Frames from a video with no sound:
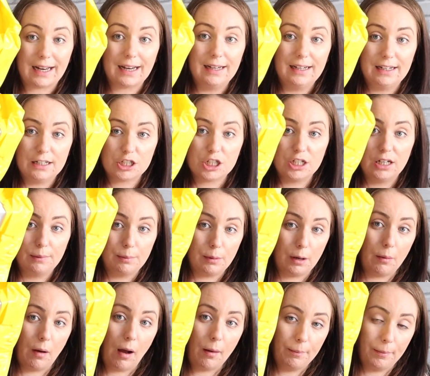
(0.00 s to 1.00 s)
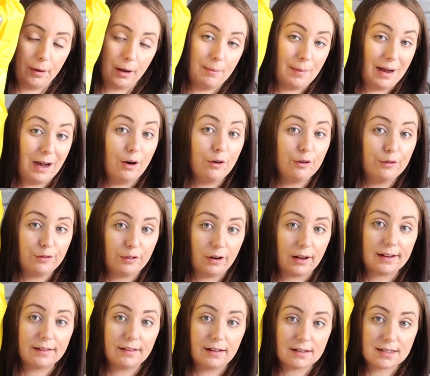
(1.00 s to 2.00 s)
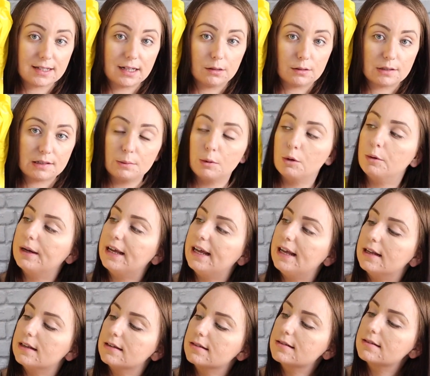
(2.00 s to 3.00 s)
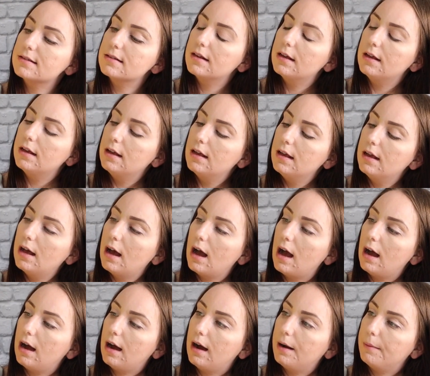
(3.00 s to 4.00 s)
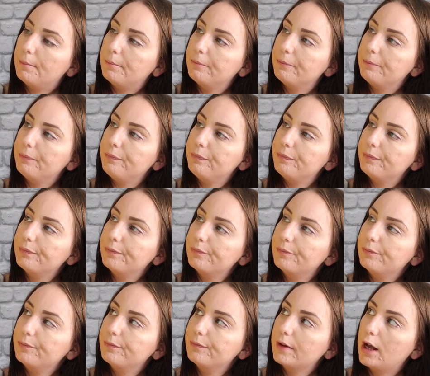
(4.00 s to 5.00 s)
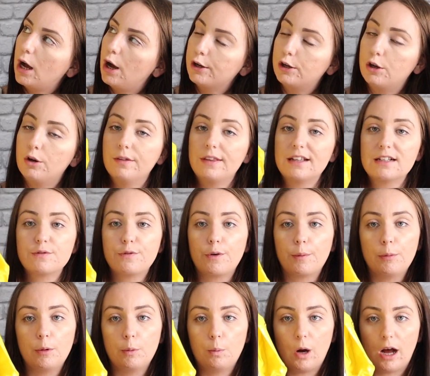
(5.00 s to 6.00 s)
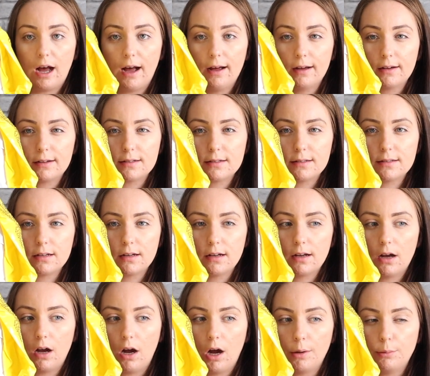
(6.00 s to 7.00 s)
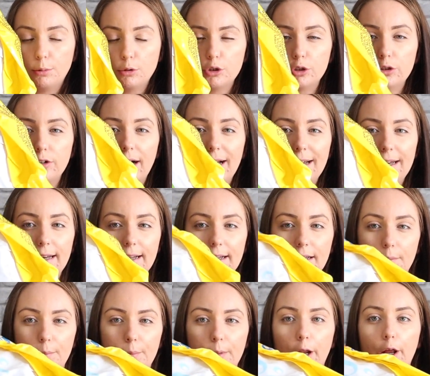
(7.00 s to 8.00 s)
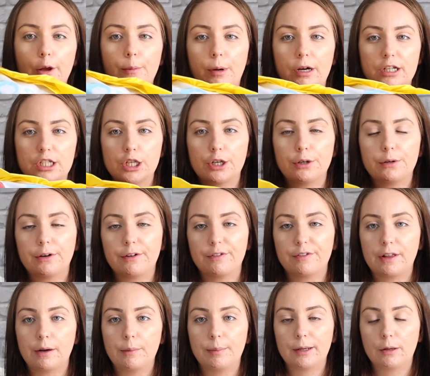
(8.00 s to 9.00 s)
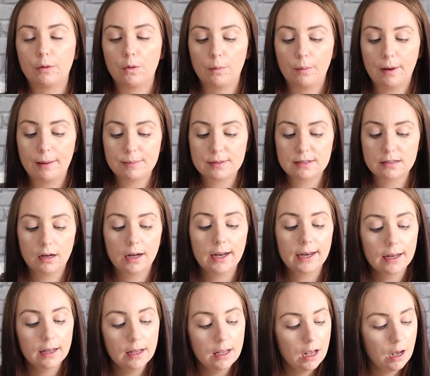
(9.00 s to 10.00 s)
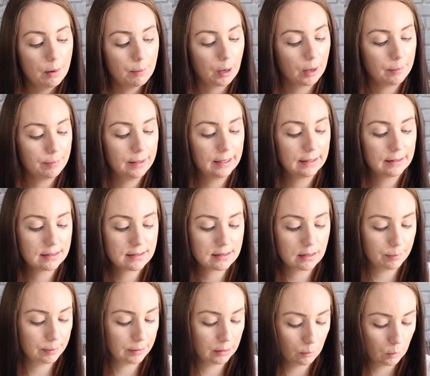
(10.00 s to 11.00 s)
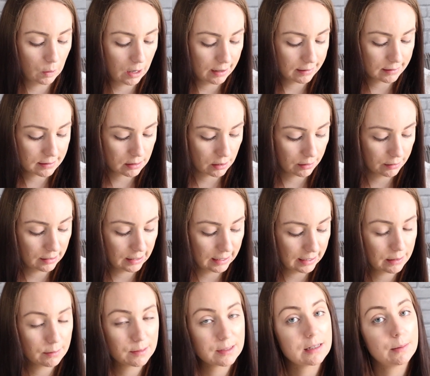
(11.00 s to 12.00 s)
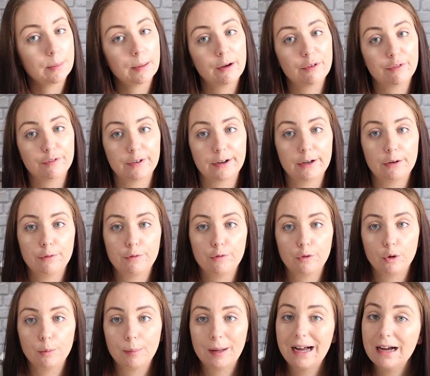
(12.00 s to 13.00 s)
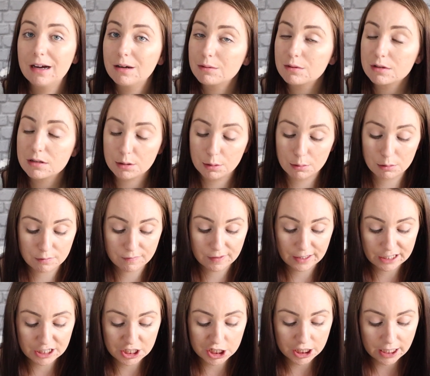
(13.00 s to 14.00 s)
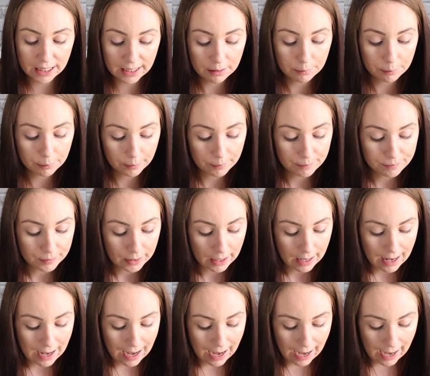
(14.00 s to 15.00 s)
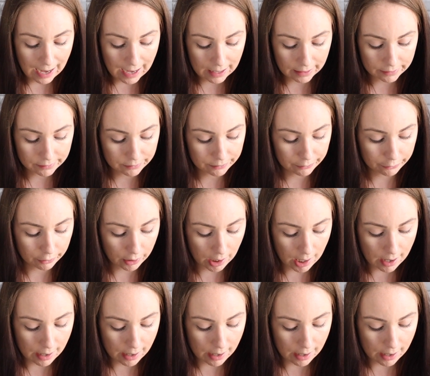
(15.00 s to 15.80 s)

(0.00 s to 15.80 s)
can literally blow up by mouth, like that's how small it is. I got this from the Works. I will try and link it below, but I don't know if they'll be on the website. But I picked this up in the Works. I think it was about £3 or £4, so it was really cheap. And